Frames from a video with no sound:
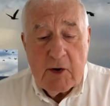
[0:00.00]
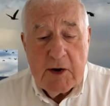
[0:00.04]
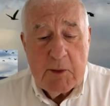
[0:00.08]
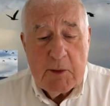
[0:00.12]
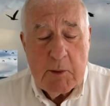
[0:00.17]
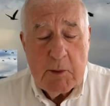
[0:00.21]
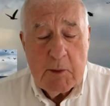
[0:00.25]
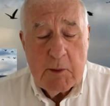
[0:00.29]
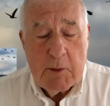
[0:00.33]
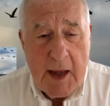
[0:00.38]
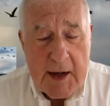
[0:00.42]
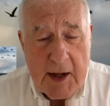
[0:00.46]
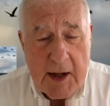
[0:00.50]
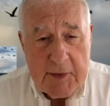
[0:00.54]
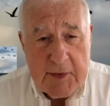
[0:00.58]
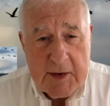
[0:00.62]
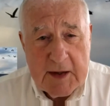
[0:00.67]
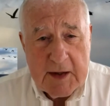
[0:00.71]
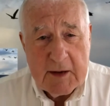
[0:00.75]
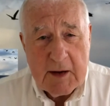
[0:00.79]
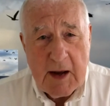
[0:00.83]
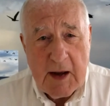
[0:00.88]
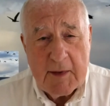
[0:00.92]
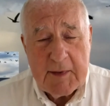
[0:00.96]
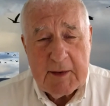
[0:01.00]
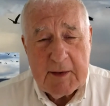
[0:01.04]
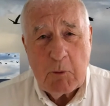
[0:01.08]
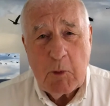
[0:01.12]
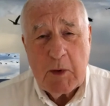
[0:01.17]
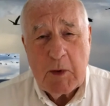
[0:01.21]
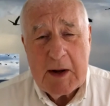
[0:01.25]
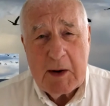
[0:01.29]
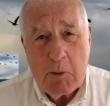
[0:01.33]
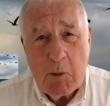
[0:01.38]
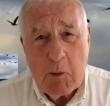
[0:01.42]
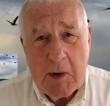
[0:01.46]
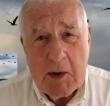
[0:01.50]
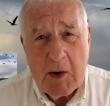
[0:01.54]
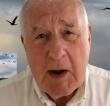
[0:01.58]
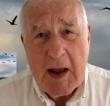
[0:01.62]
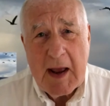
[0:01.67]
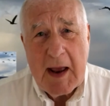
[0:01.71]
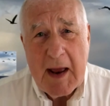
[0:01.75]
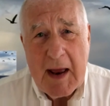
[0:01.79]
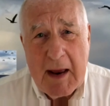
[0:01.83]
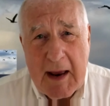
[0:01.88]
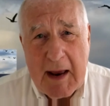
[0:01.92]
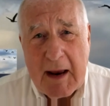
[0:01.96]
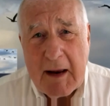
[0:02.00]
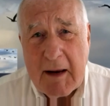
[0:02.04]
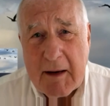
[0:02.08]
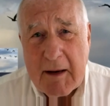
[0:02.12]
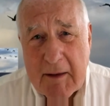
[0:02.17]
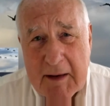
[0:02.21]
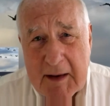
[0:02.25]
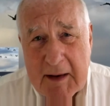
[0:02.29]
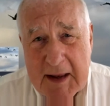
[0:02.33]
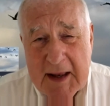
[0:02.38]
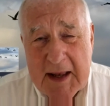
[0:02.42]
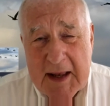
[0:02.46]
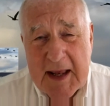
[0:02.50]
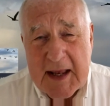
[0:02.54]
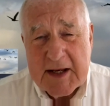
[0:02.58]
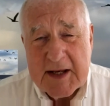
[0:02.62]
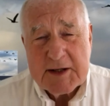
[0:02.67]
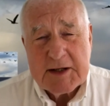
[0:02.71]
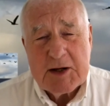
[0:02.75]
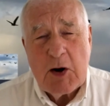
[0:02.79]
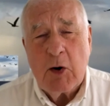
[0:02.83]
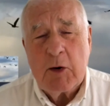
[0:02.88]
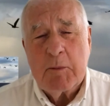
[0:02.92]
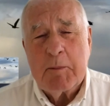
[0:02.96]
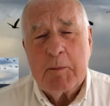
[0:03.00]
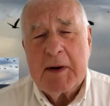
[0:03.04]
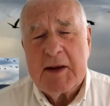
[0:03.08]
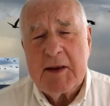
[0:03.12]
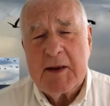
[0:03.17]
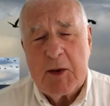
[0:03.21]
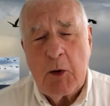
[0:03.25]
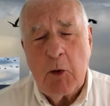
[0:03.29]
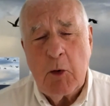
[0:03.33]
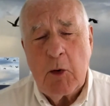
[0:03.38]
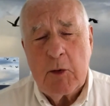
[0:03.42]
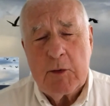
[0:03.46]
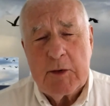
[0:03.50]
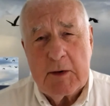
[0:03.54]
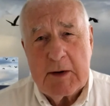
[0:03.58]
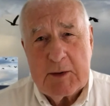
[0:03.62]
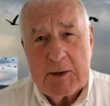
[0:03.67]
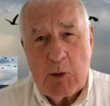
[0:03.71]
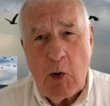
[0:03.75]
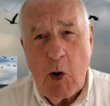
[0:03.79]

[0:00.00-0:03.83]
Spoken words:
with that. I think it's long been thought that to